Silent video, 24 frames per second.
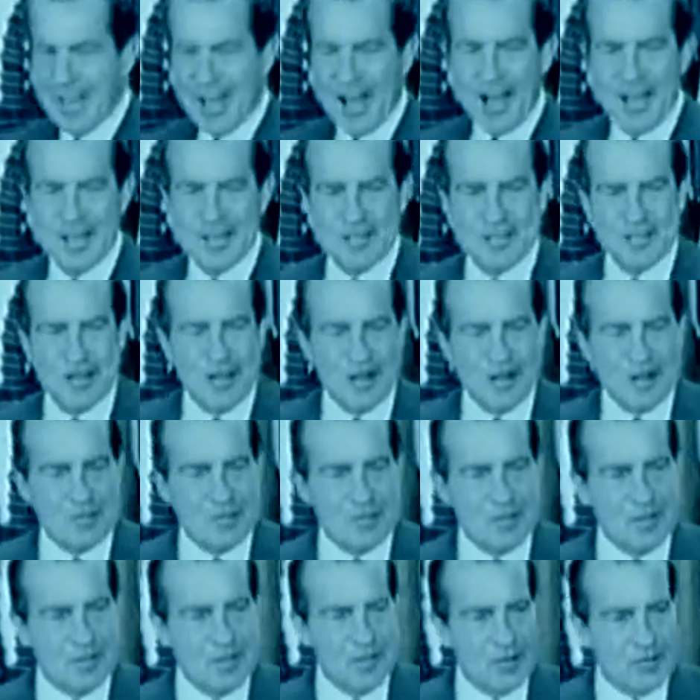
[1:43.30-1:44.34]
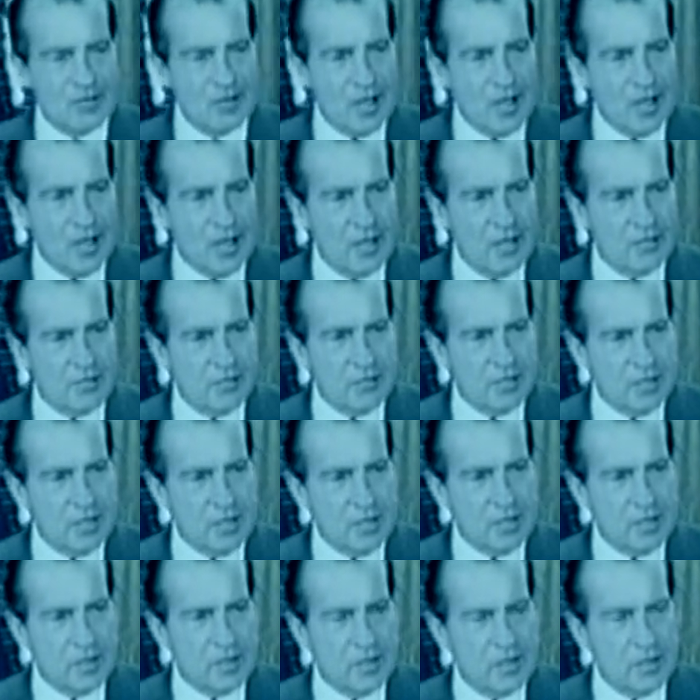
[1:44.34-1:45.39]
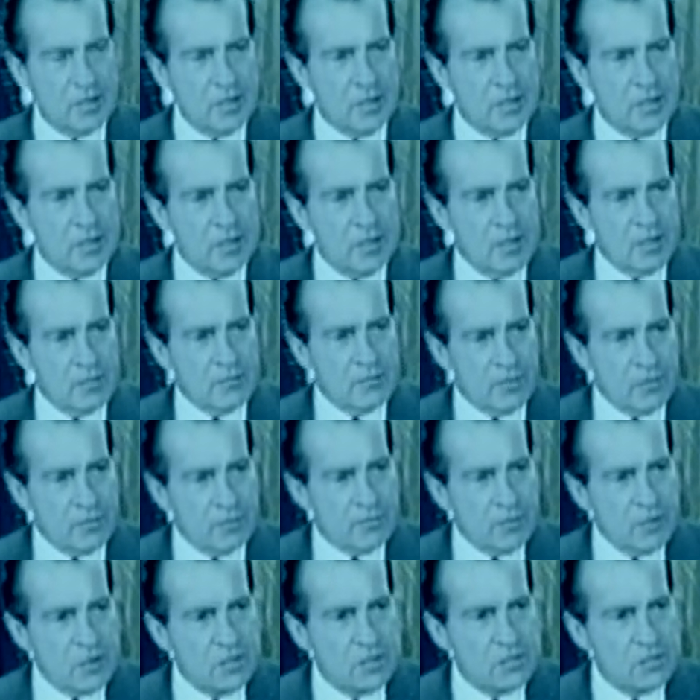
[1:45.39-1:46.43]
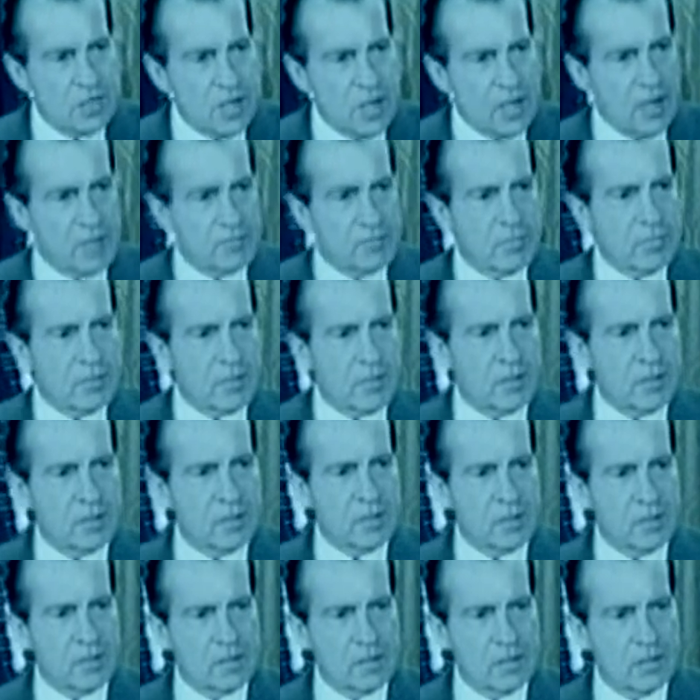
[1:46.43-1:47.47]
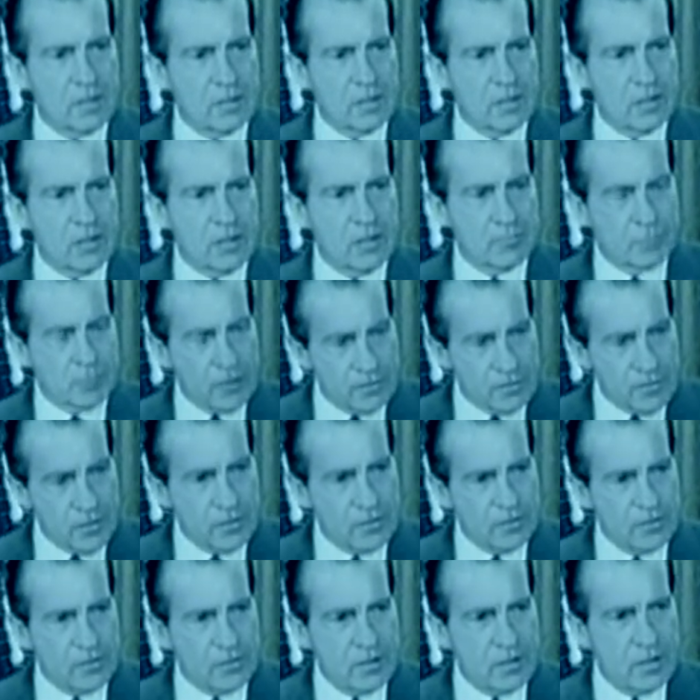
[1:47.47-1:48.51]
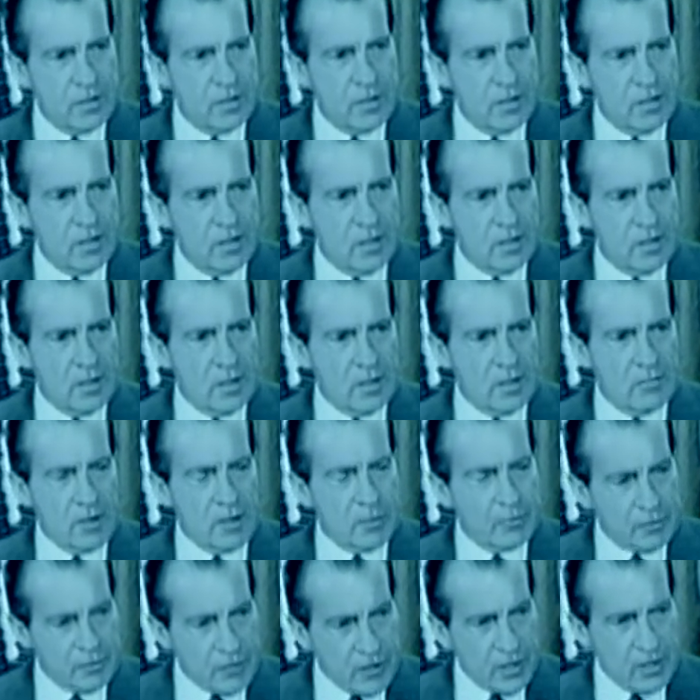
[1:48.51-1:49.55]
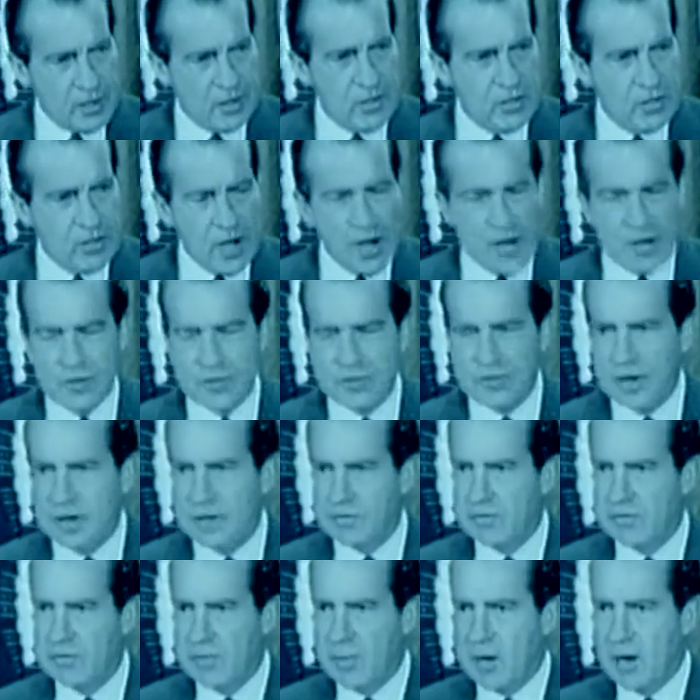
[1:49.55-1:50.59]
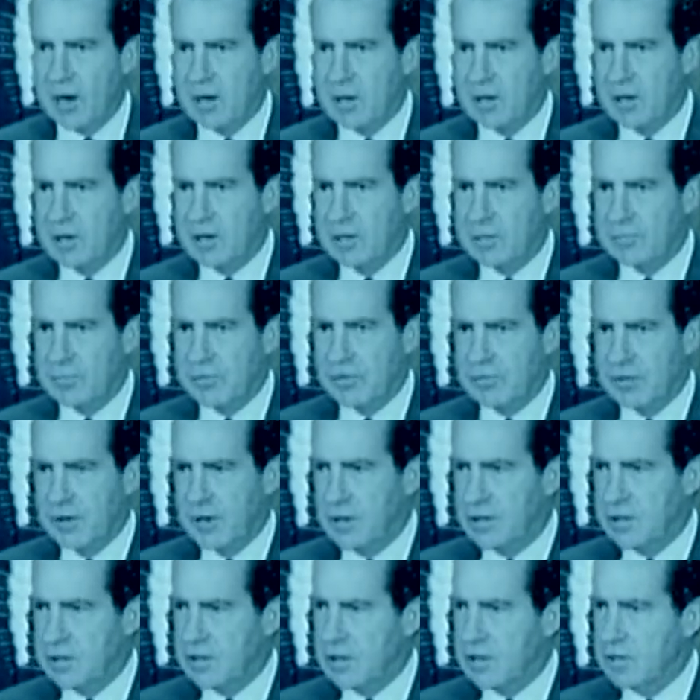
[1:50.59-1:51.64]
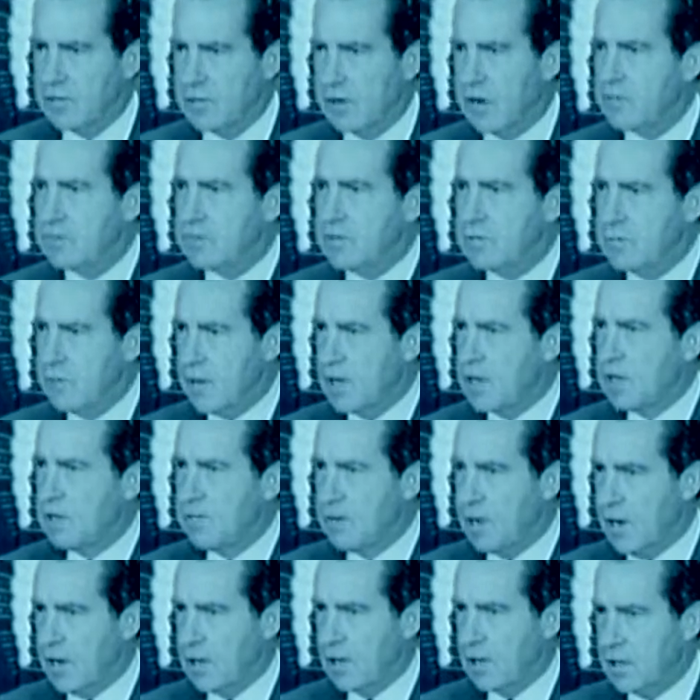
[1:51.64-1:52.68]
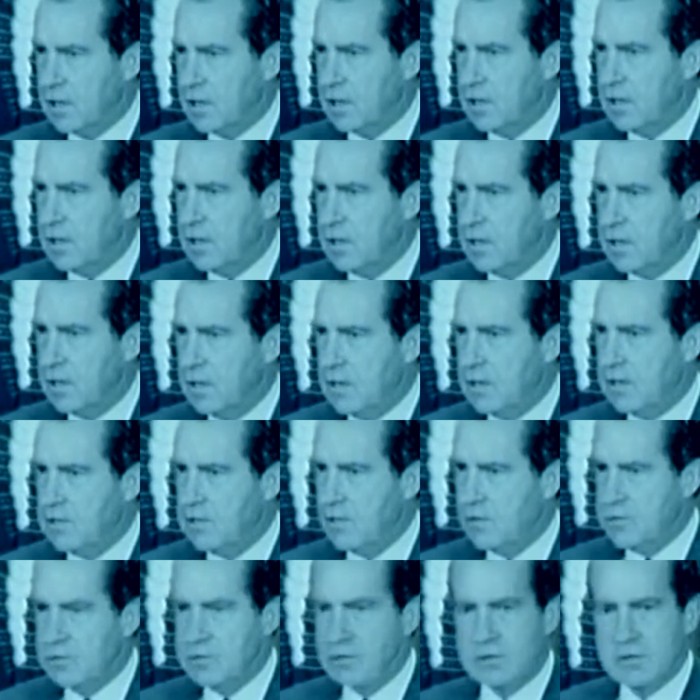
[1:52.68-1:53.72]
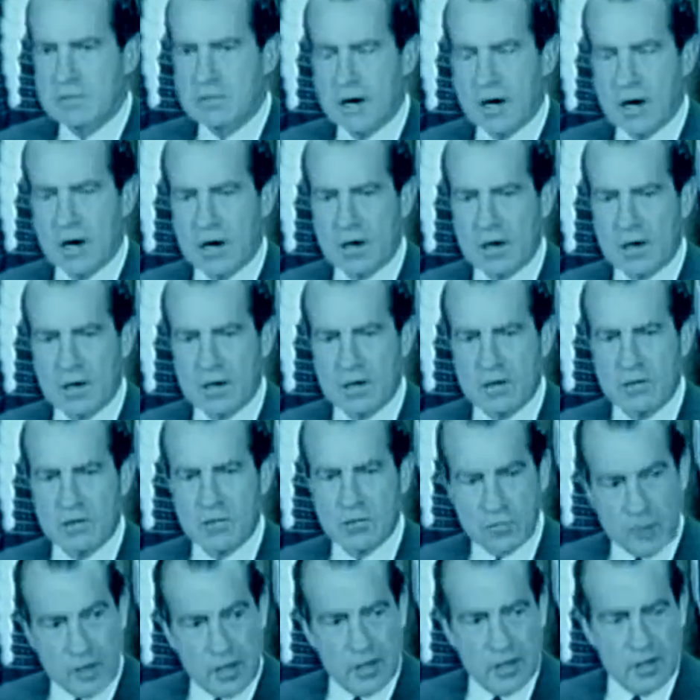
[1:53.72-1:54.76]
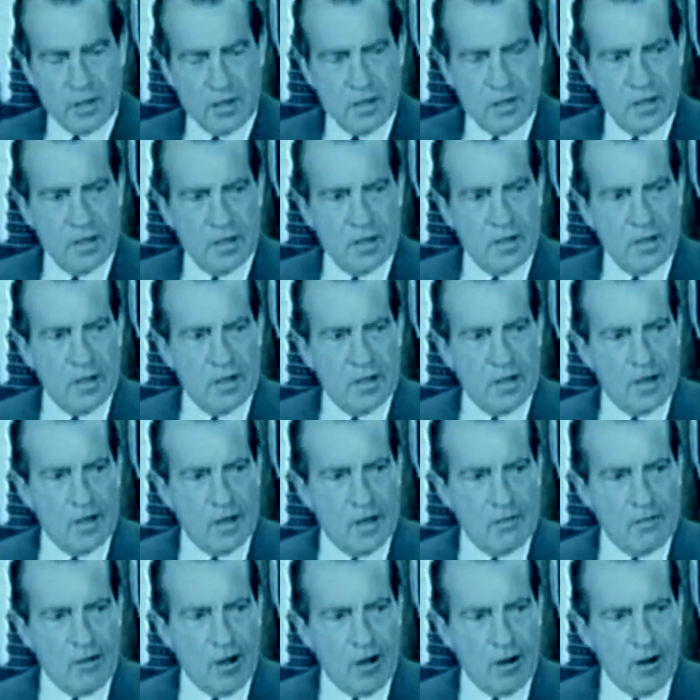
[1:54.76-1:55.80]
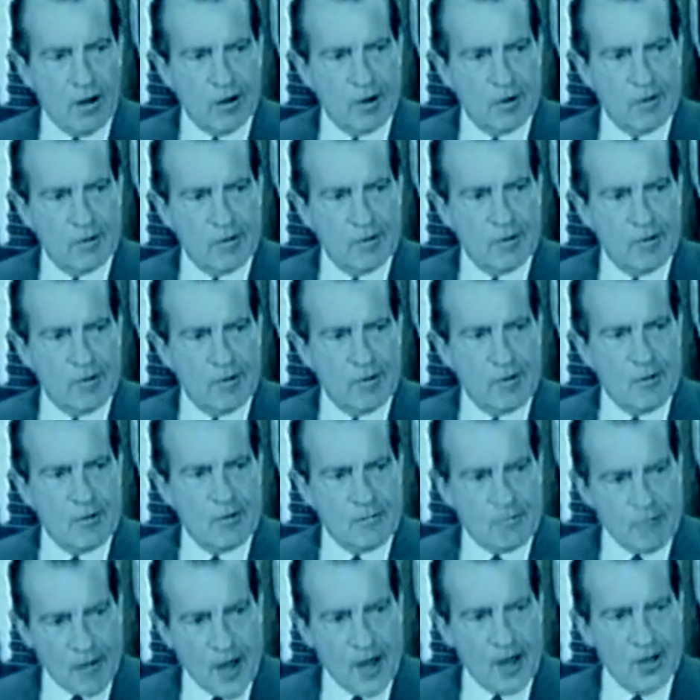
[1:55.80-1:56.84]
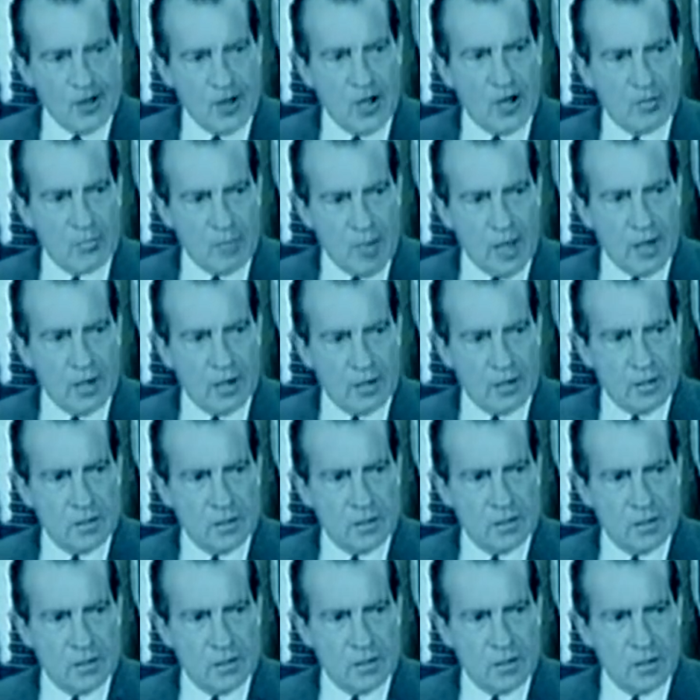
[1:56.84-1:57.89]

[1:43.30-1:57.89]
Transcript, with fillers: The highest honor because I have the, for the first time, the privilege of representing the United States of America and presenting the Congressional Medal of Honor to two of our three of our fine young men